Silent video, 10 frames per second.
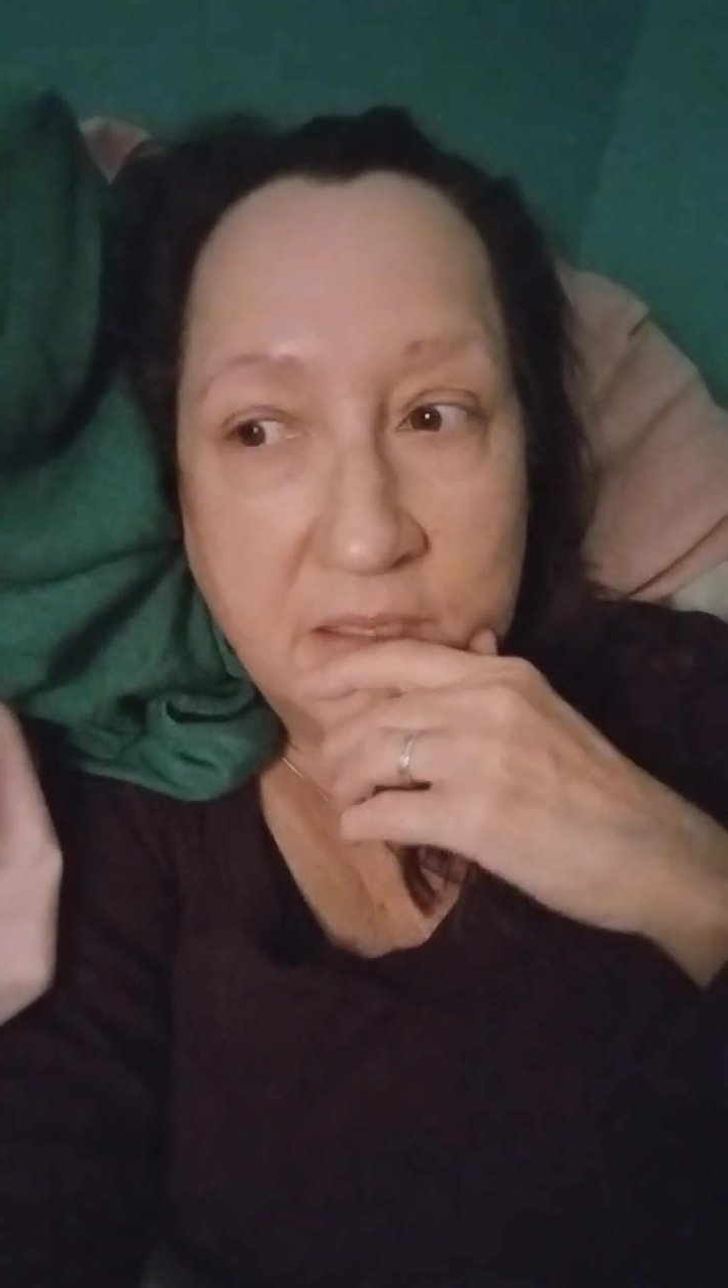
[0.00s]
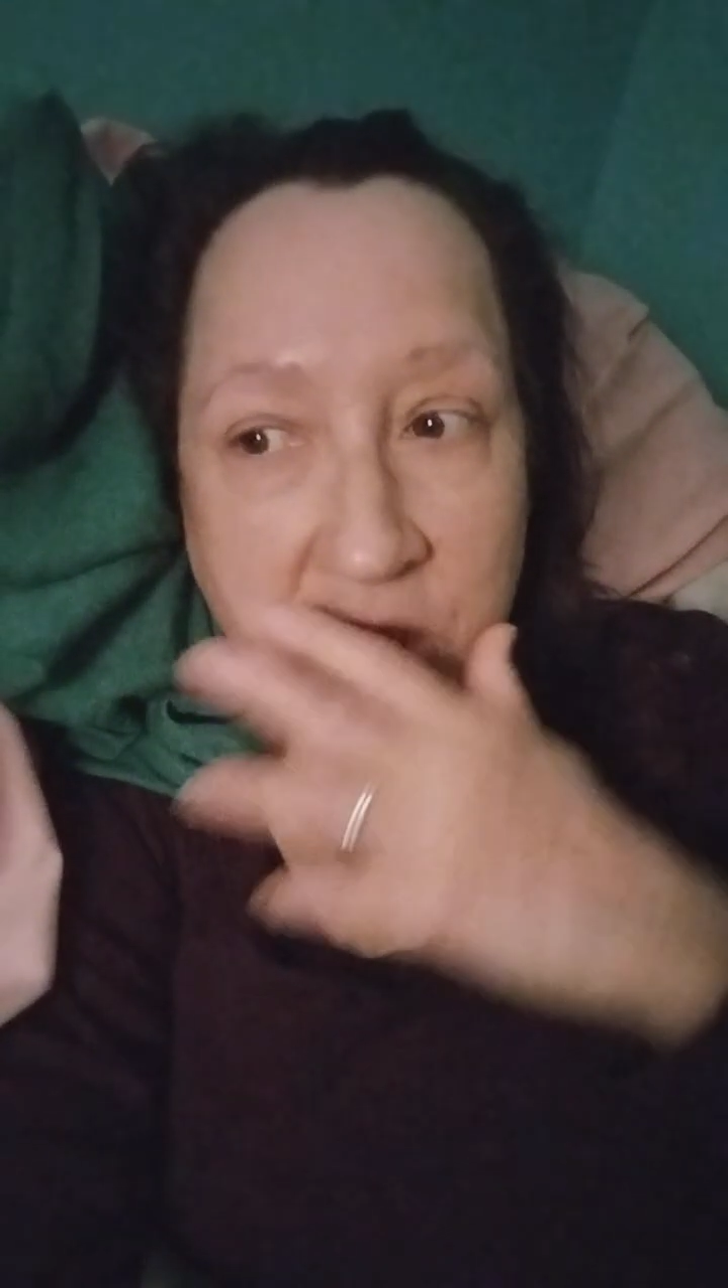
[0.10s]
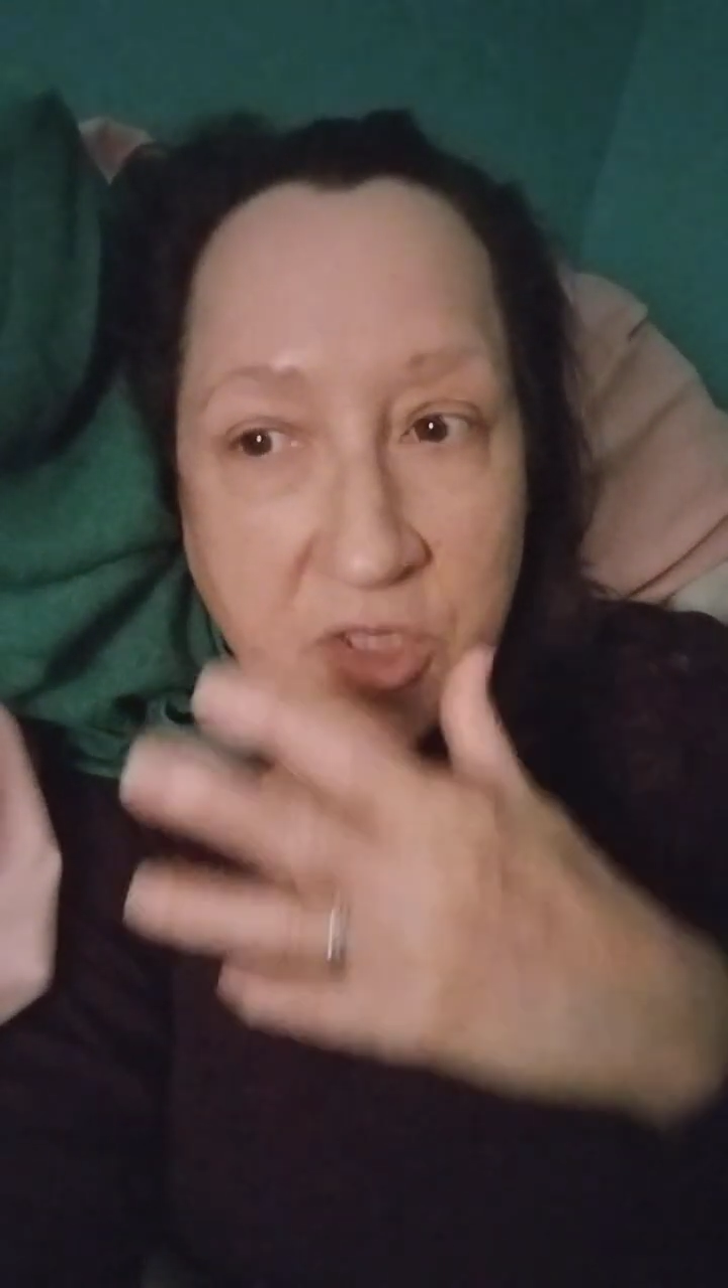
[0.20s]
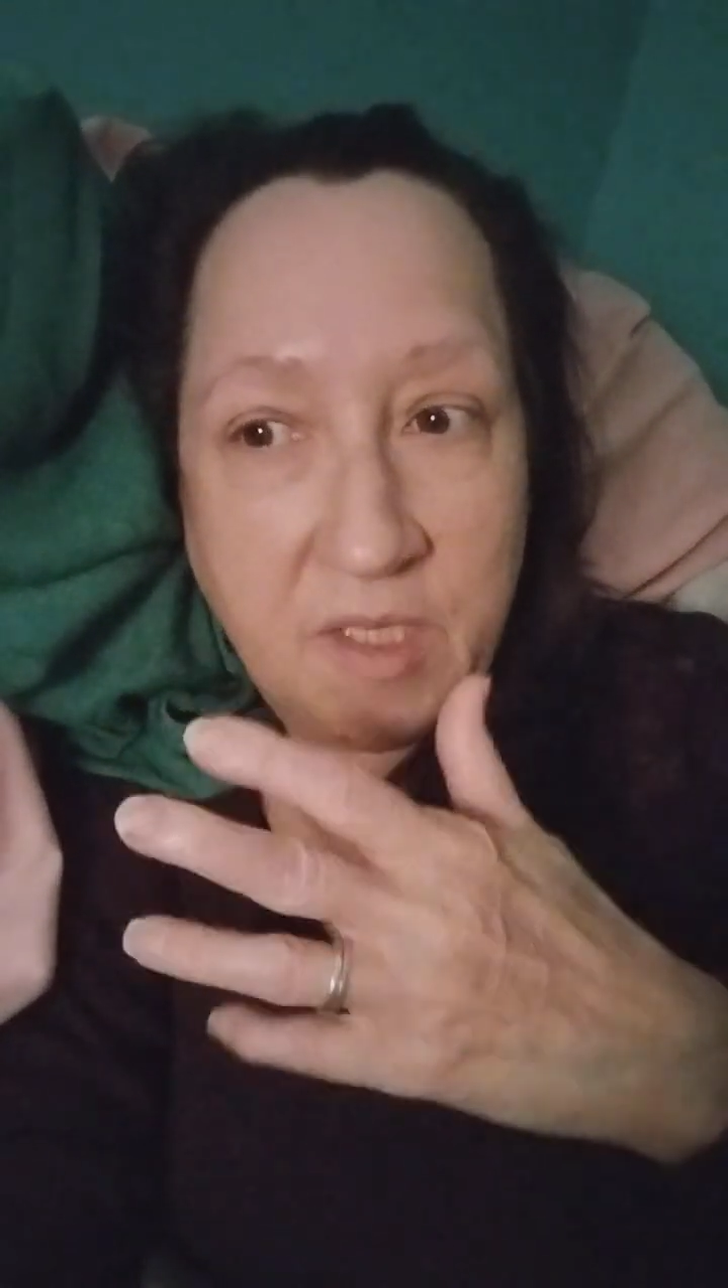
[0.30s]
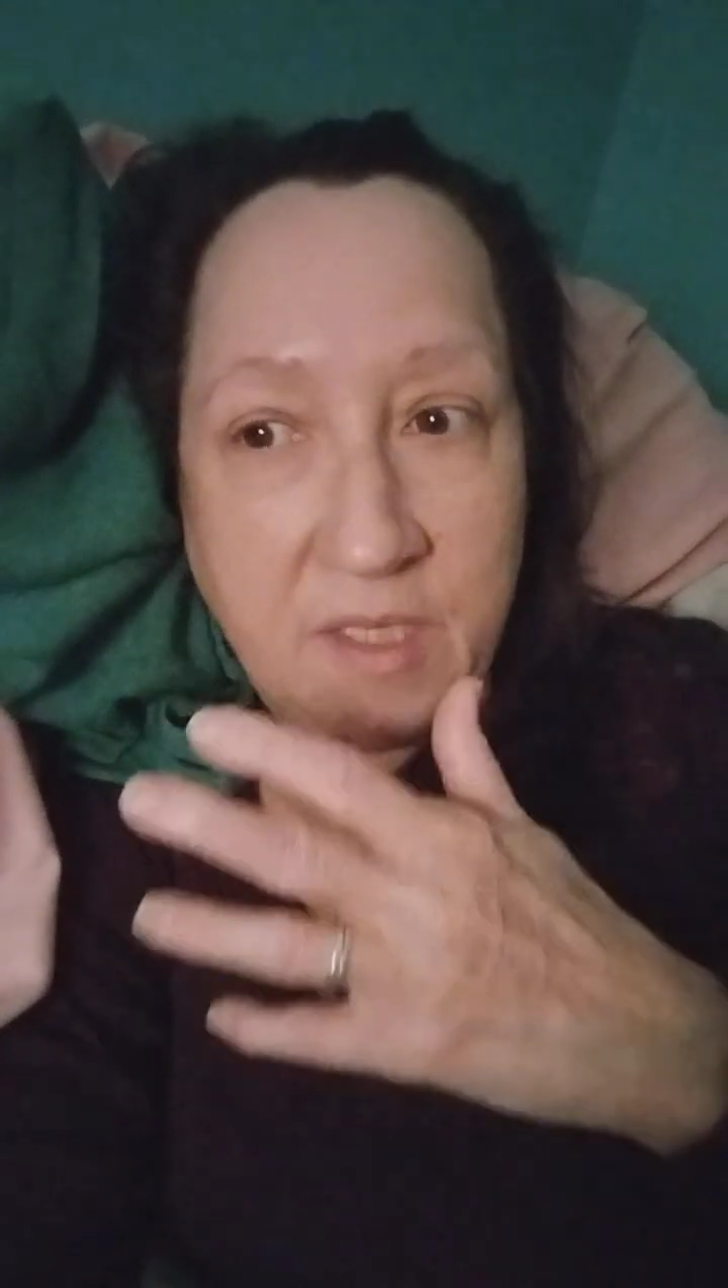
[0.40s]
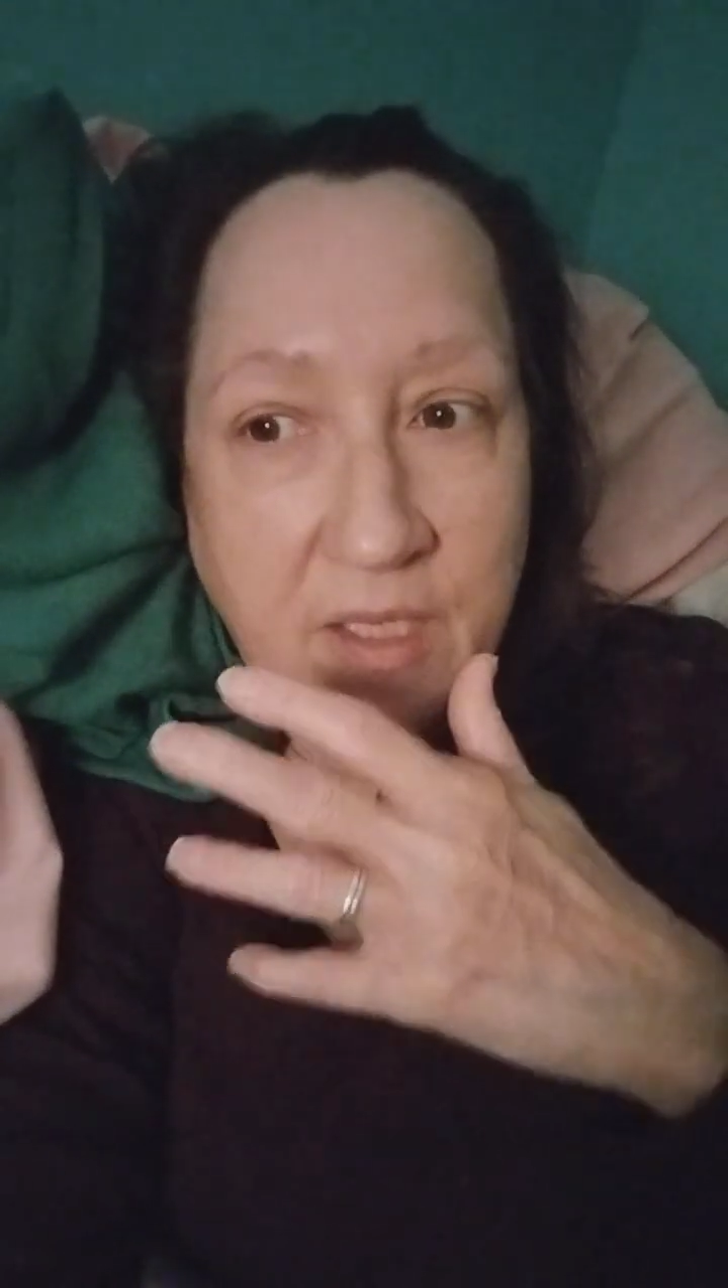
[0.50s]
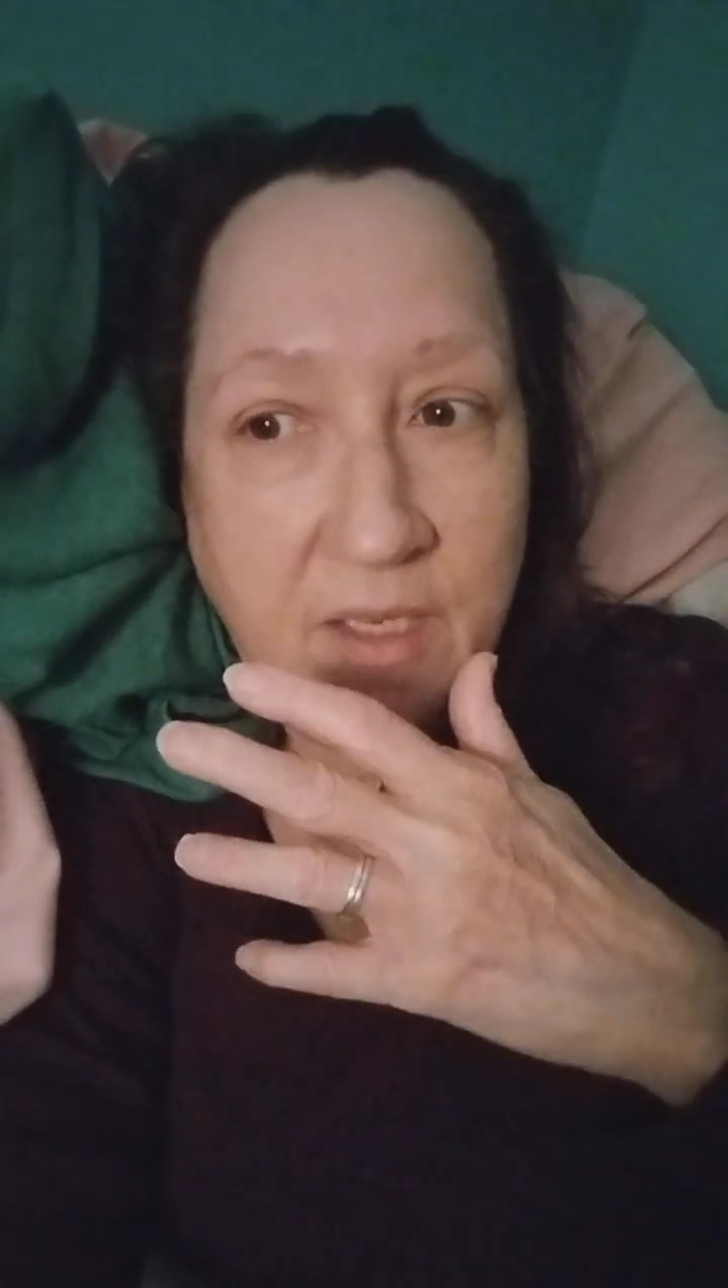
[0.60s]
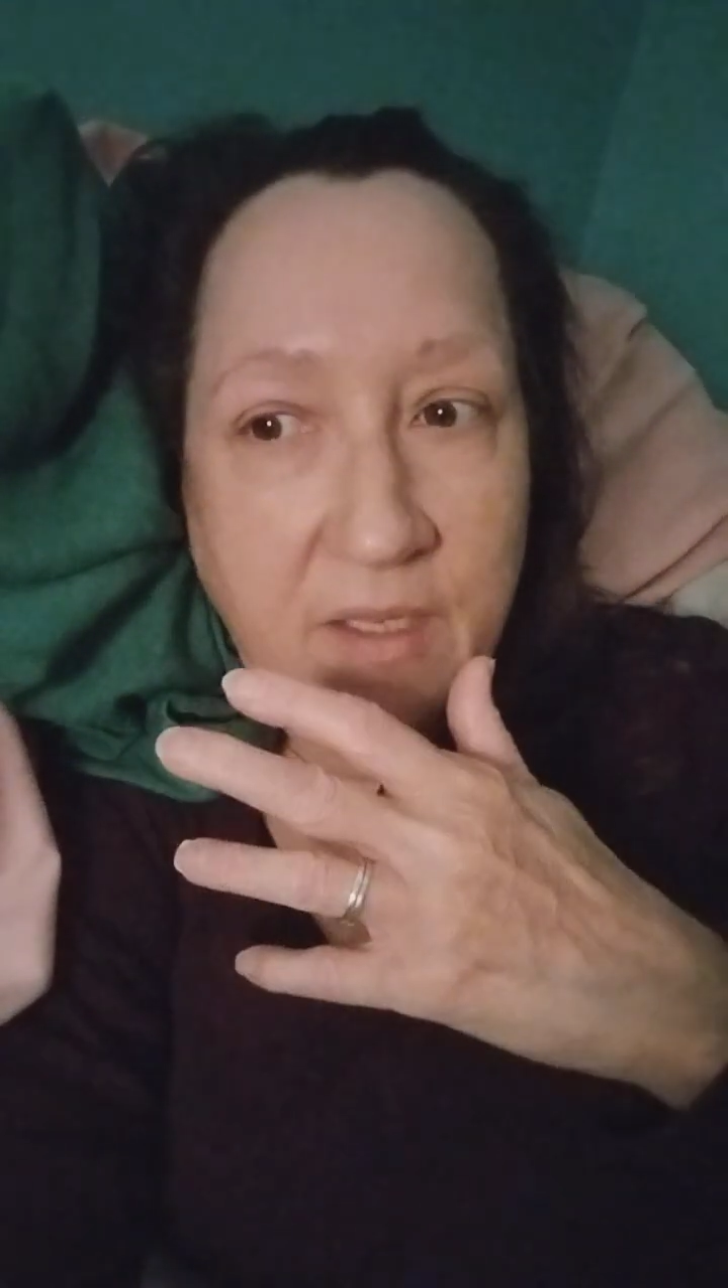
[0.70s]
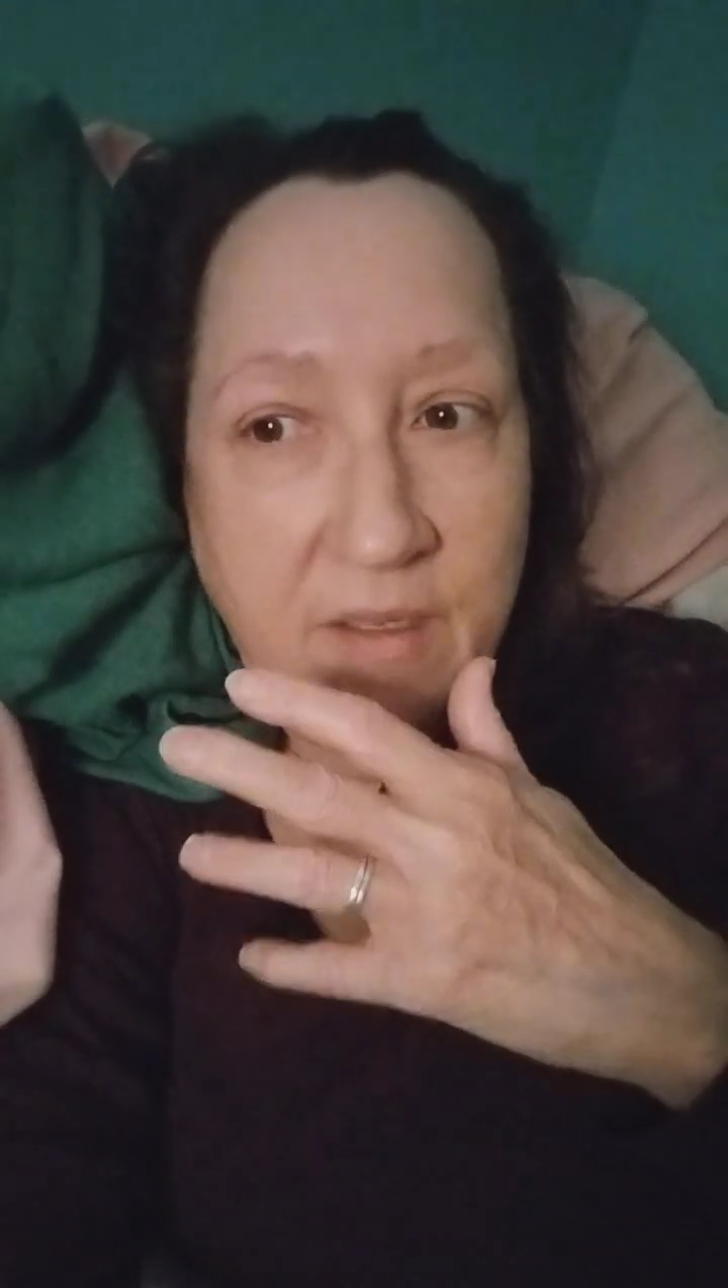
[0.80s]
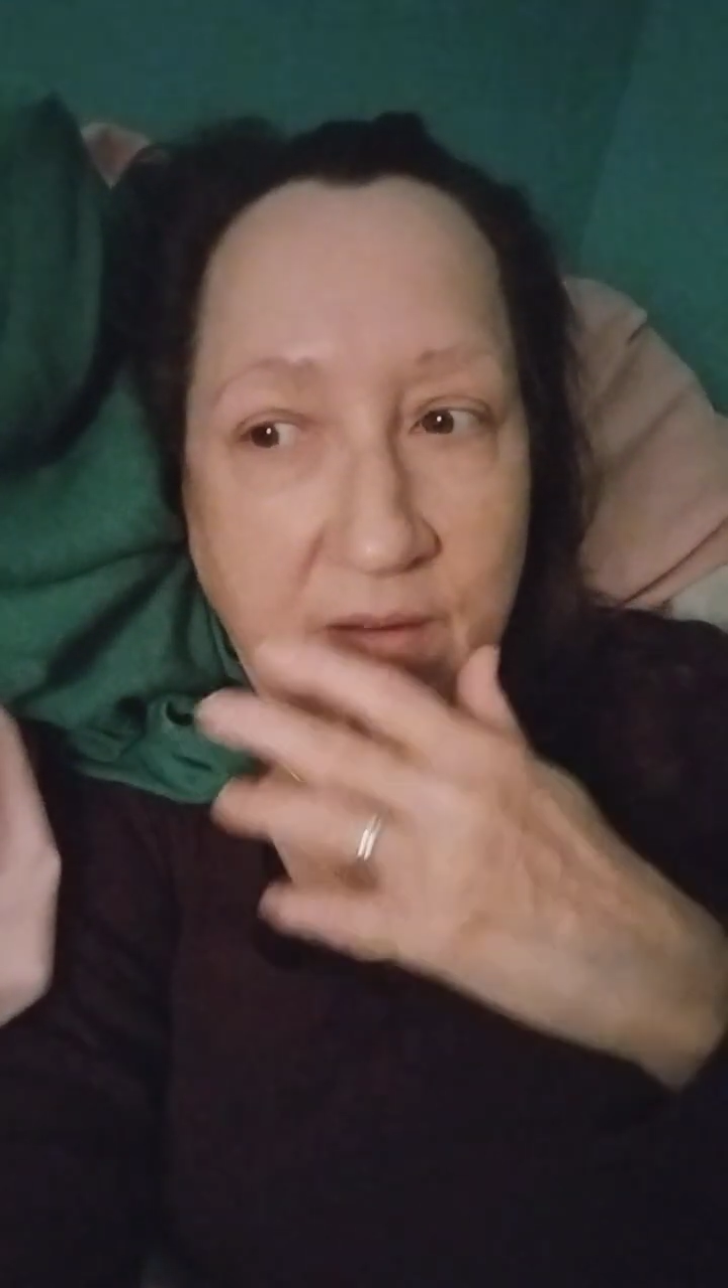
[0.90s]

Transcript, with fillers: she did it